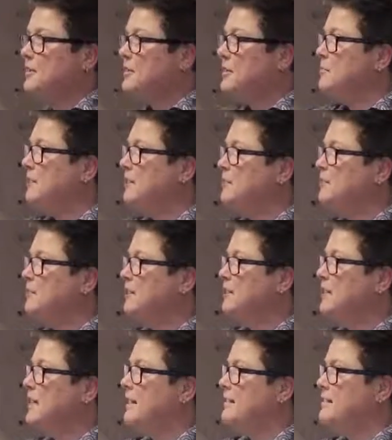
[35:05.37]
Has anybody ever
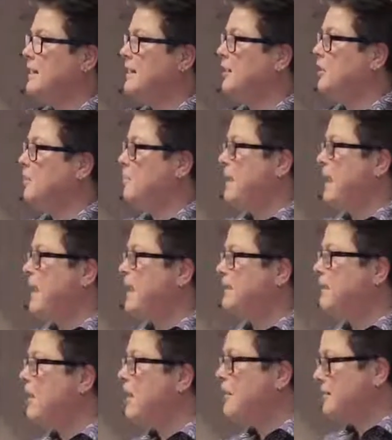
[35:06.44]
seen that? It's like a little
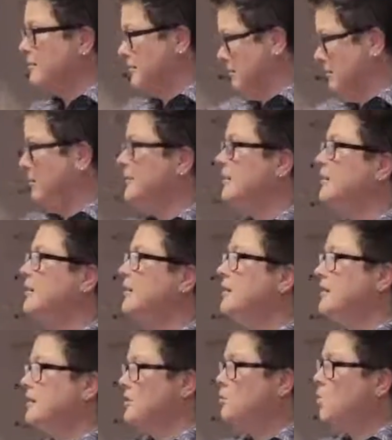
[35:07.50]
padlock. Mm -hmm.
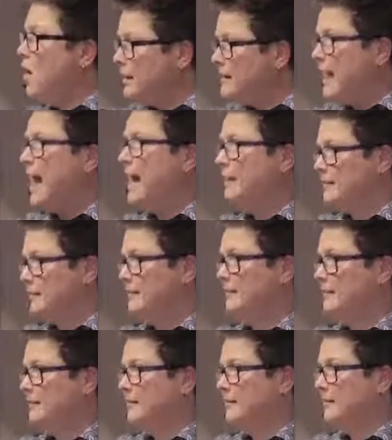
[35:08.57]
yeah. You want that.
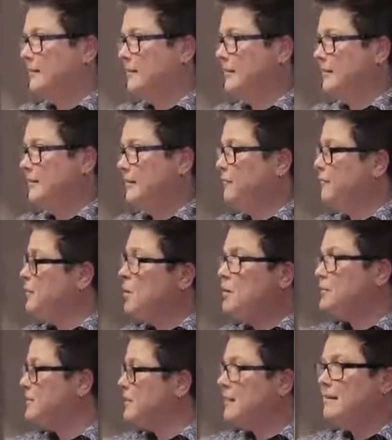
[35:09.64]
If you
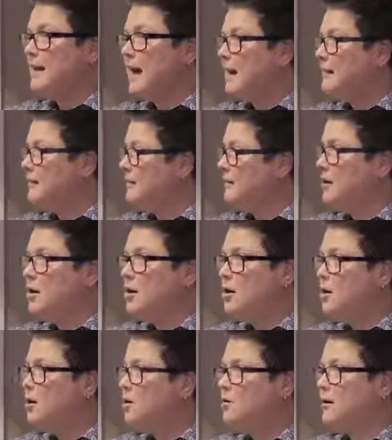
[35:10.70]
don't see that, no
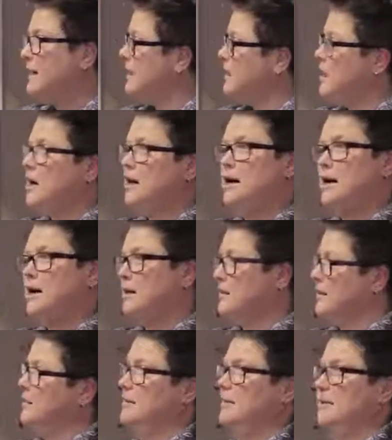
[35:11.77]
credit card
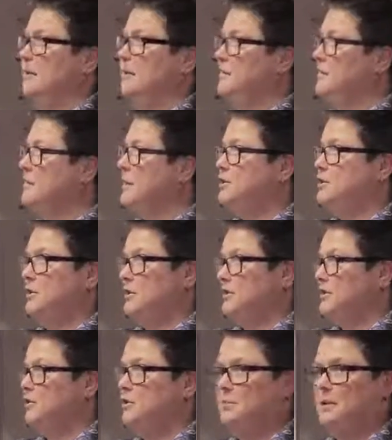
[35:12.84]

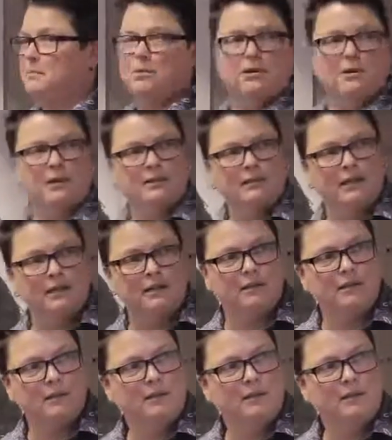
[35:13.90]
information should be put on there.